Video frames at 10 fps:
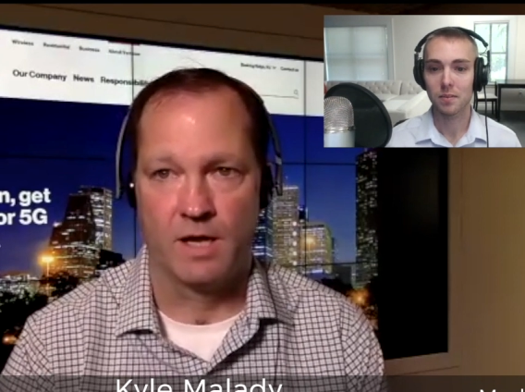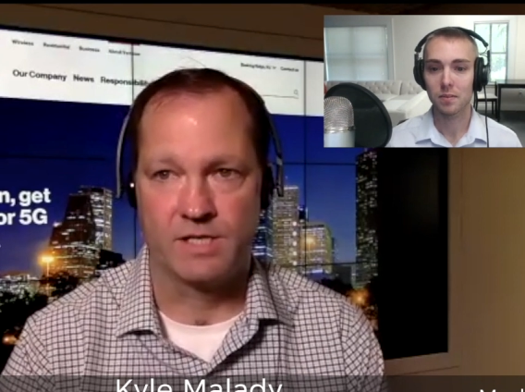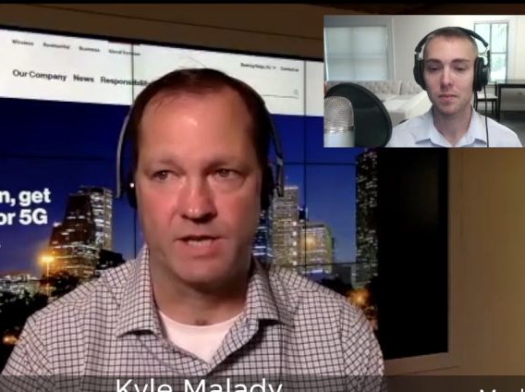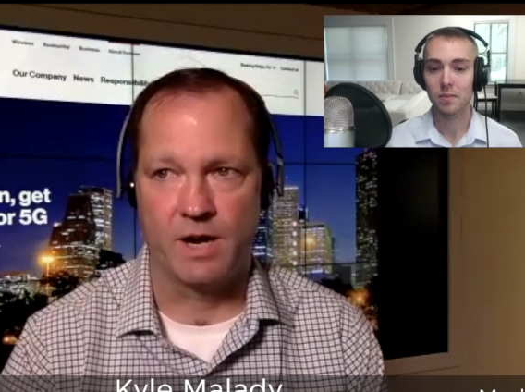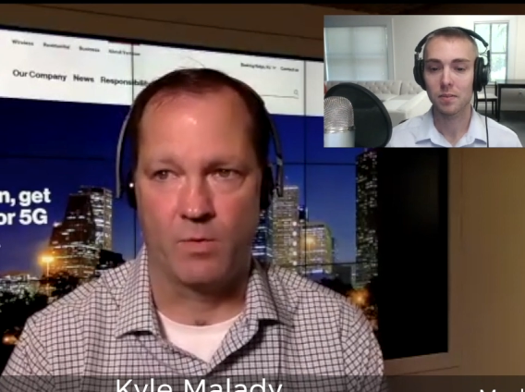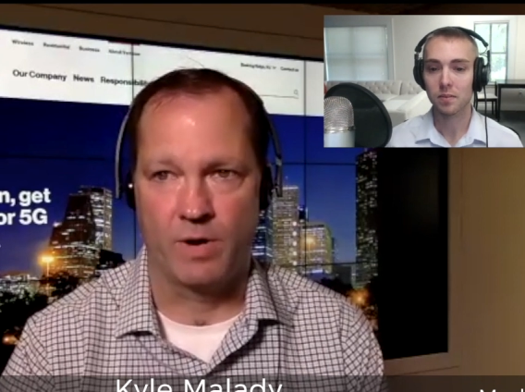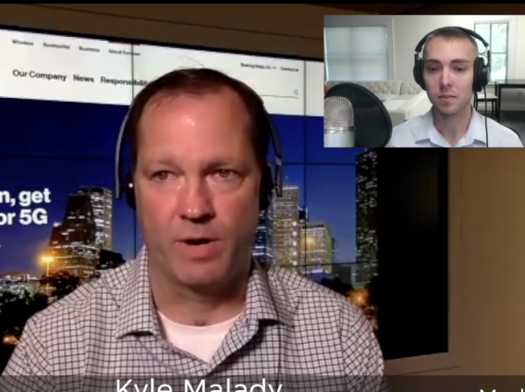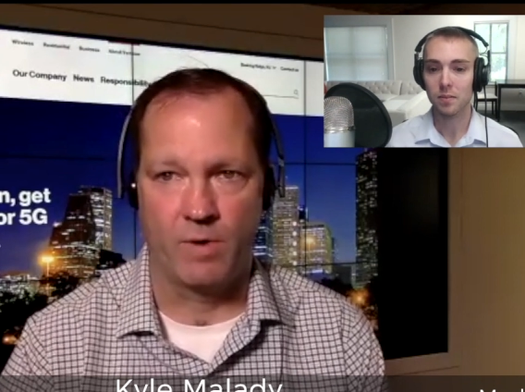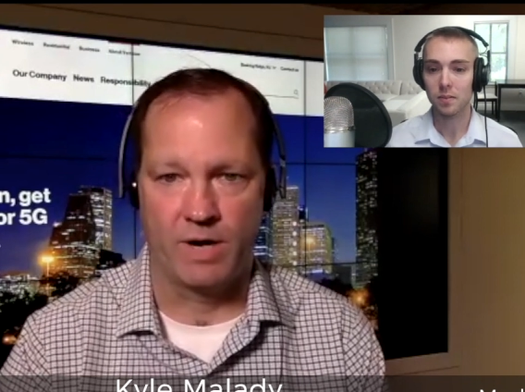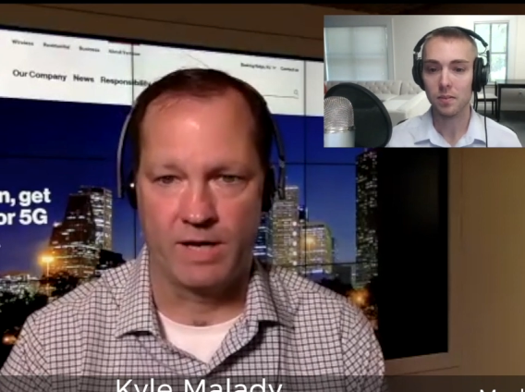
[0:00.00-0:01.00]
Speaker 1: I set out what
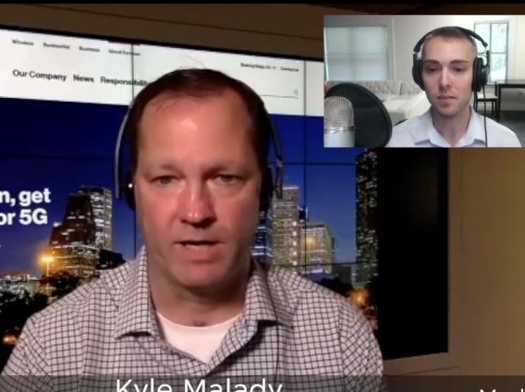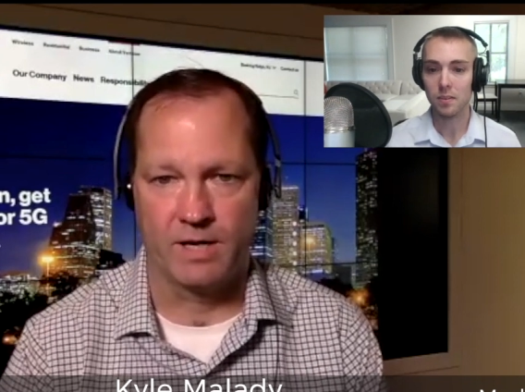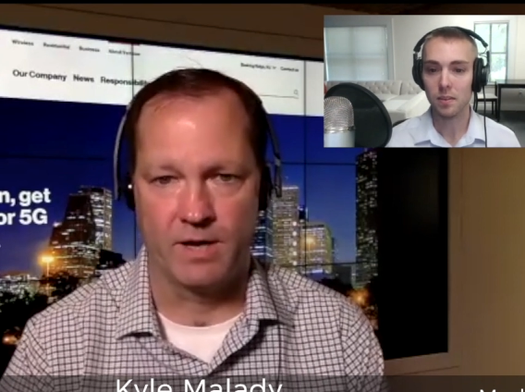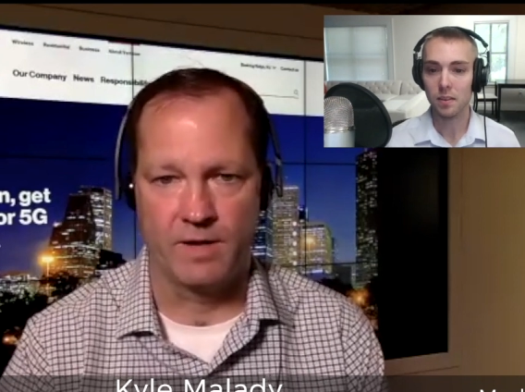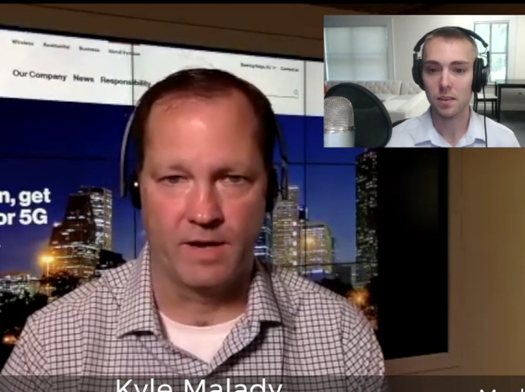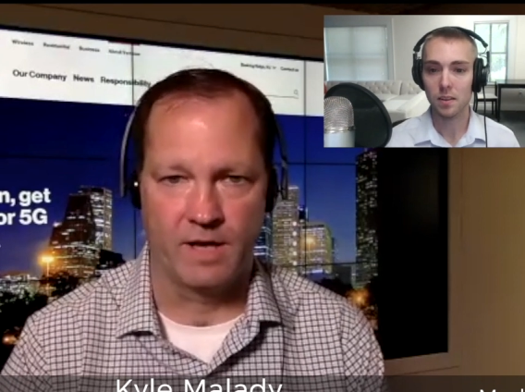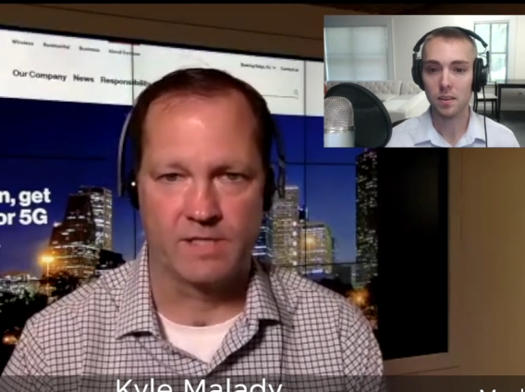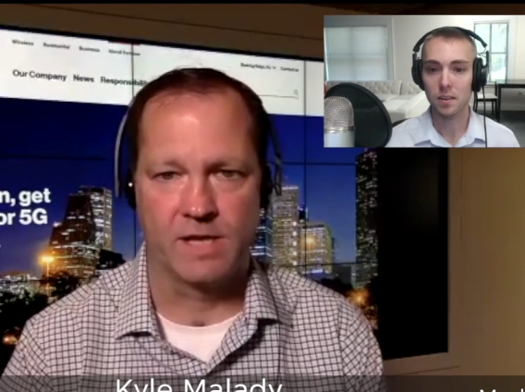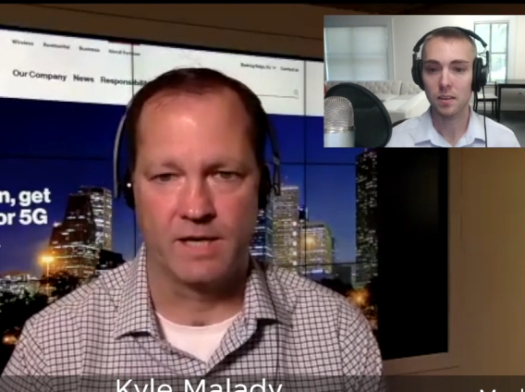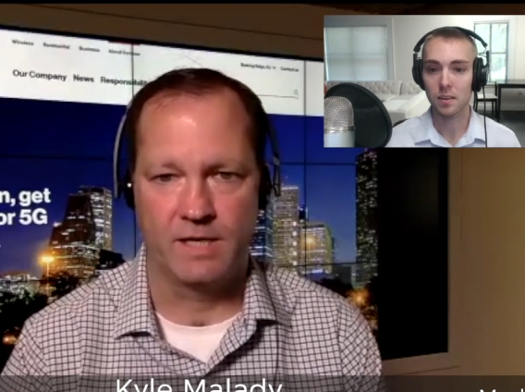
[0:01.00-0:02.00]
I want to get done in the
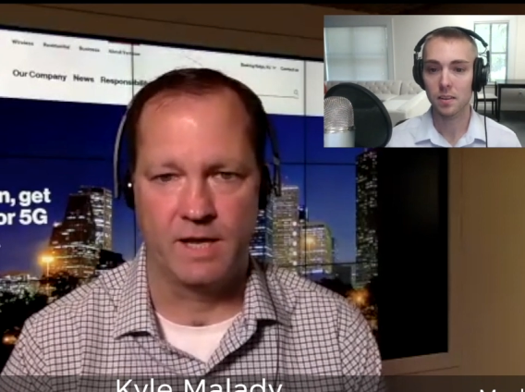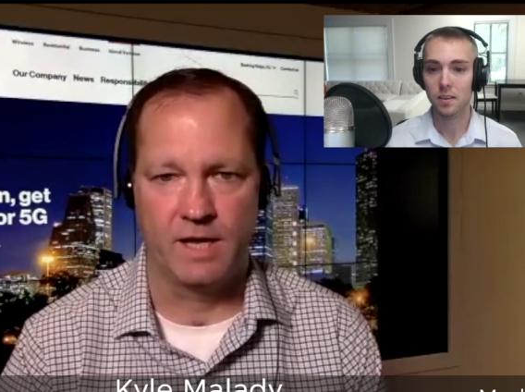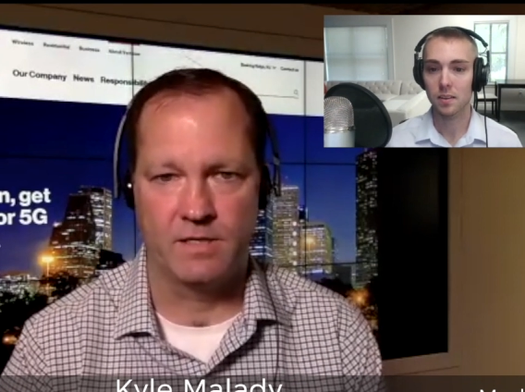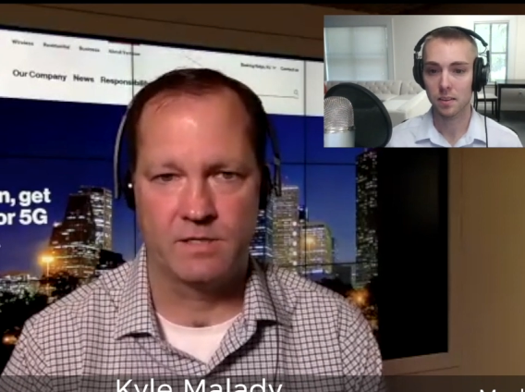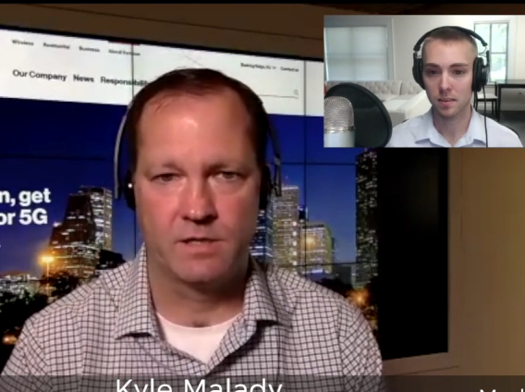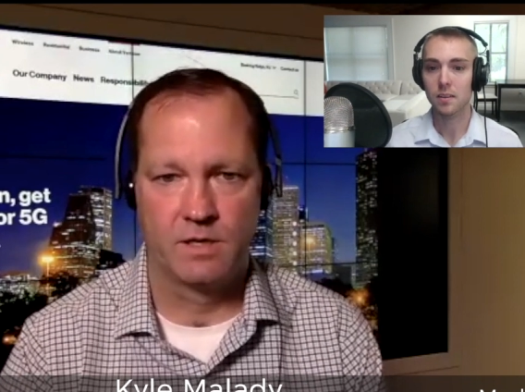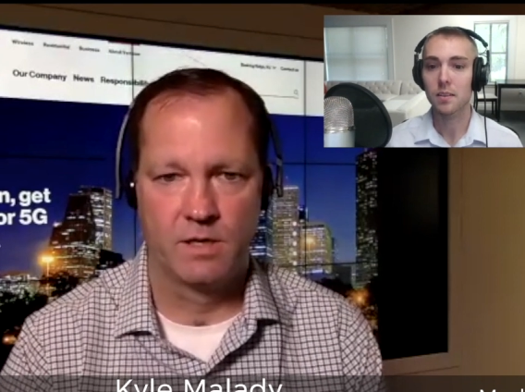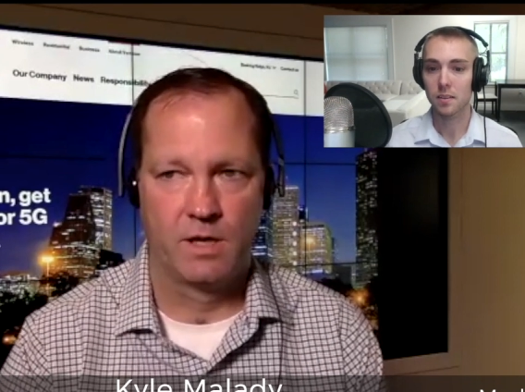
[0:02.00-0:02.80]
next ninety days.